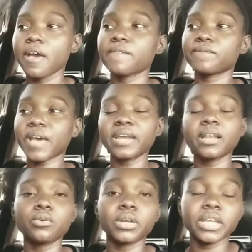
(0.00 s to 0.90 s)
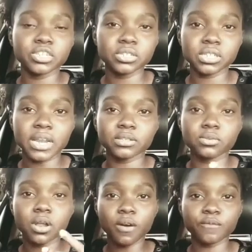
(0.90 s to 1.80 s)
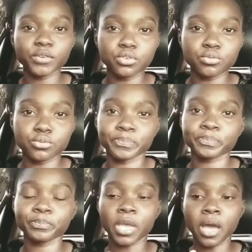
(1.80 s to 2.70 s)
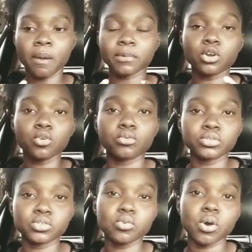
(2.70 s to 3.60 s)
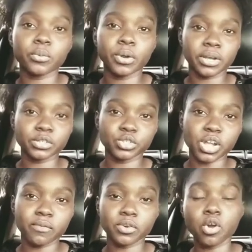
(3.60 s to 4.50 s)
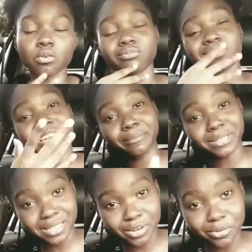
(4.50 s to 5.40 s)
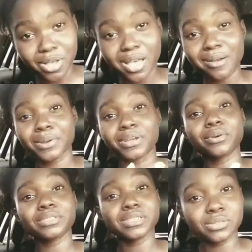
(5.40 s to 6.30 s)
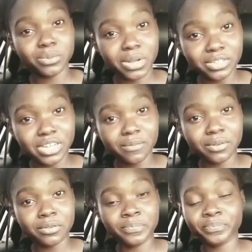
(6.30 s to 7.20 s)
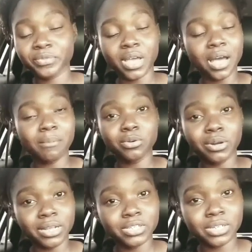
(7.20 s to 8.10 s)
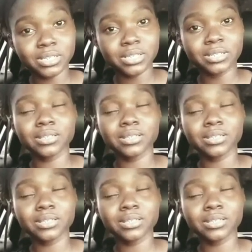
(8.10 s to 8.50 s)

find a loan agency that will offer you the loan to go and work and travel. No, let me tell you, when you're going to these work and travel loan agencies,